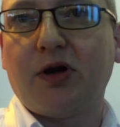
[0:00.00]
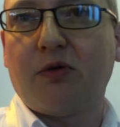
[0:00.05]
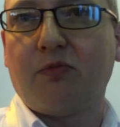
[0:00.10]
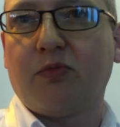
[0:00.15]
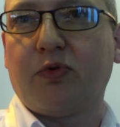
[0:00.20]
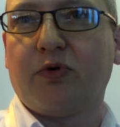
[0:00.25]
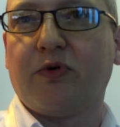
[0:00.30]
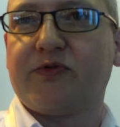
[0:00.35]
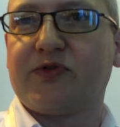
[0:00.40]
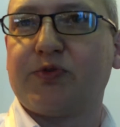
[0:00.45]

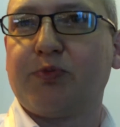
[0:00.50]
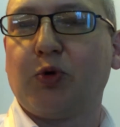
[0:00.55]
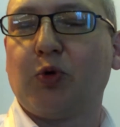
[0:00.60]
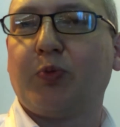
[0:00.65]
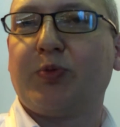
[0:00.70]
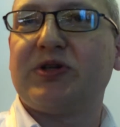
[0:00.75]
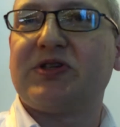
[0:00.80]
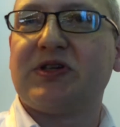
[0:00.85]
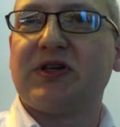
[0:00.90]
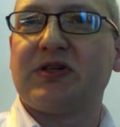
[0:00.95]
number of small
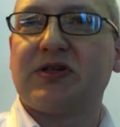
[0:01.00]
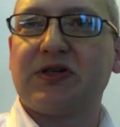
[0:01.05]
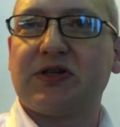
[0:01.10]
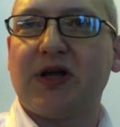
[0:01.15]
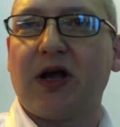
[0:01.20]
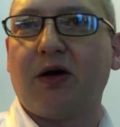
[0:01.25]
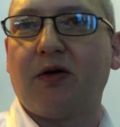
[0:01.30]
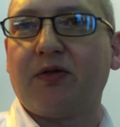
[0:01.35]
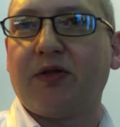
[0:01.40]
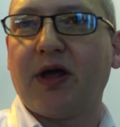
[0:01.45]

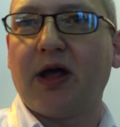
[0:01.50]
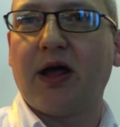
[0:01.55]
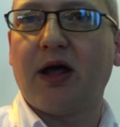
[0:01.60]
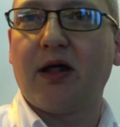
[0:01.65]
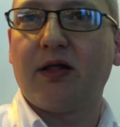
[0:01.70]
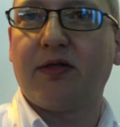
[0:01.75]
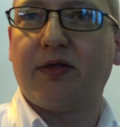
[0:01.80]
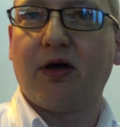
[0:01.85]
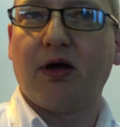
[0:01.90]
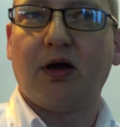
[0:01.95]
businesses out
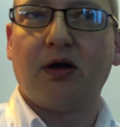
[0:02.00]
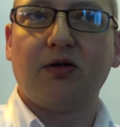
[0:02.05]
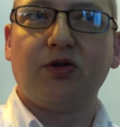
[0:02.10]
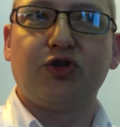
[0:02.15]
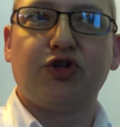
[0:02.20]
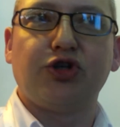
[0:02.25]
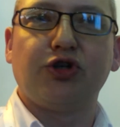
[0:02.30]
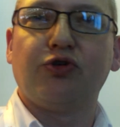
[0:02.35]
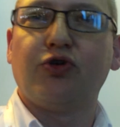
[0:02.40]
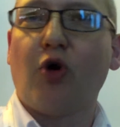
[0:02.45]
there that
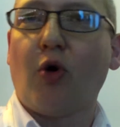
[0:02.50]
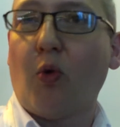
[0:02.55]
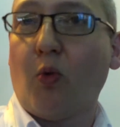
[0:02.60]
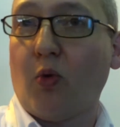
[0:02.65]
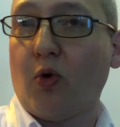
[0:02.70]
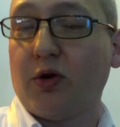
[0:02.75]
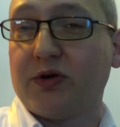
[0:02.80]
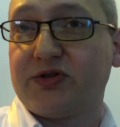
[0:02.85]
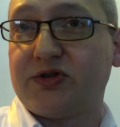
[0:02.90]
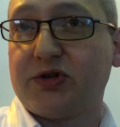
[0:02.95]
do not
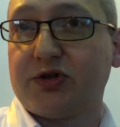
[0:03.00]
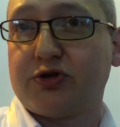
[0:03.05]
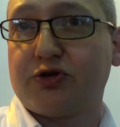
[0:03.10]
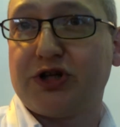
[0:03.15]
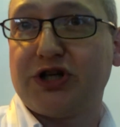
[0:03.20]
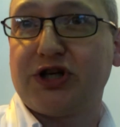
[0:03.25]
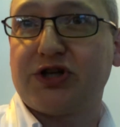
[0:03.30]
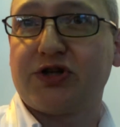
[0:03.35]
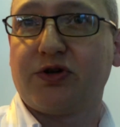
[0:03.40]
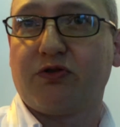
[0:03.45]
want a
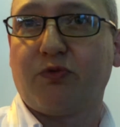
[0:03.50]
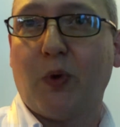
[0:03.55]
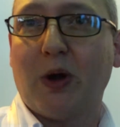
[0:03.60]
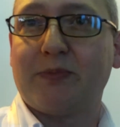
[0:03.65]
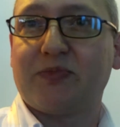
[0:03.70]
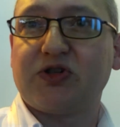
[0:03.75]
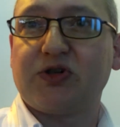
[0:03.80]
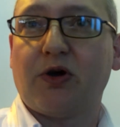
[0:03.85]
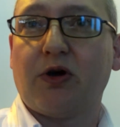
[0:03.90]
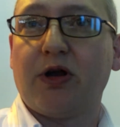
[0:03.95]
traditional
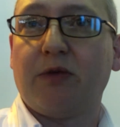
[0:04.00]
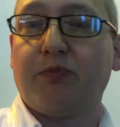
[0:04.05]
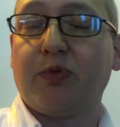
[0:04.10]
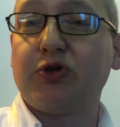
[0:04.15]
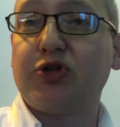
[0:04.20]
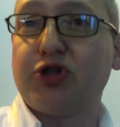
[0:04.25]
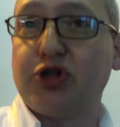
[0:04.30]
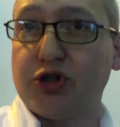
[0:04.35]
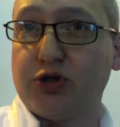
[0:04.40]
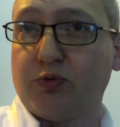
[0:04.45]
website
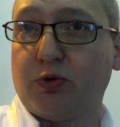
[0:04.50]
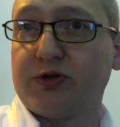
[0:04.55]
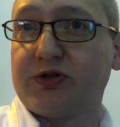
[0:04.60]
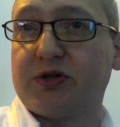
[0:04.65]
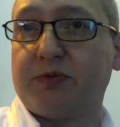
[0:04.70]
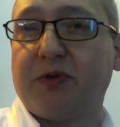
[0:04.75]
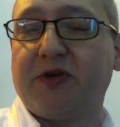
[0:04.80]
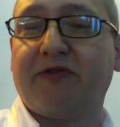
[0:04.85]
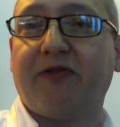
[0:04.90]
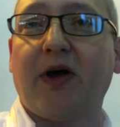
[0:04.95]
but do want
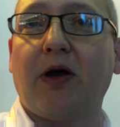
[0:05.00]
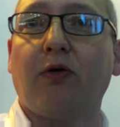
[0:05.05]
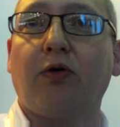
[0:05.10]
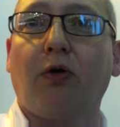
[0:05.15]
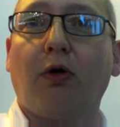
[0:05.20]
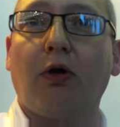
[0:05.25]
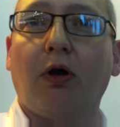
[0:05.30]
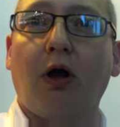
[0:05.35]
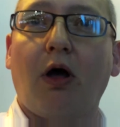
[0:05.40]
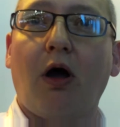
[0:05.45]
to be found
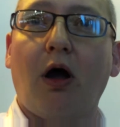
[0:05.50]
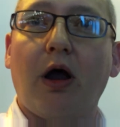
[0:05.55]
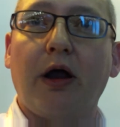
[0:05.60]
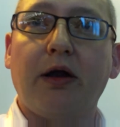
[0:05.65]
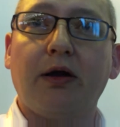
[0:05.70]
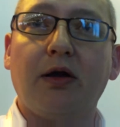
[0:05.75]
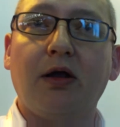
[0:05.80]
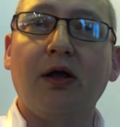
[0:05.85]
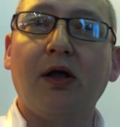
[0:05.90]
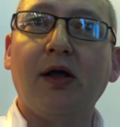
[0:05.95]

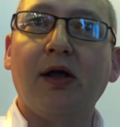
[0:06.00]
online,